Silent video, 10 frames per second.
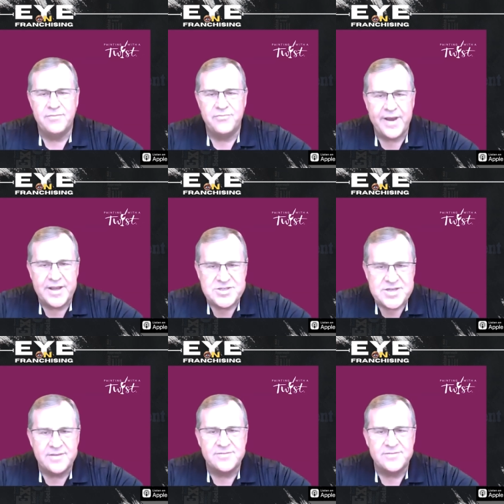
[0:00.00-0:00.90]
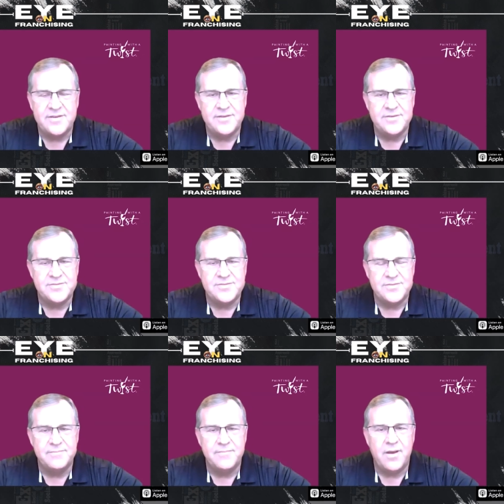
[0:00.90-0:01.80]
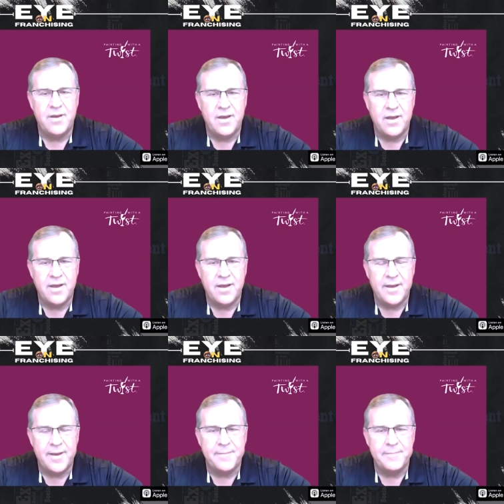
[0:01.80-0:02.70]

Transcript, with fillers: franchisees uh,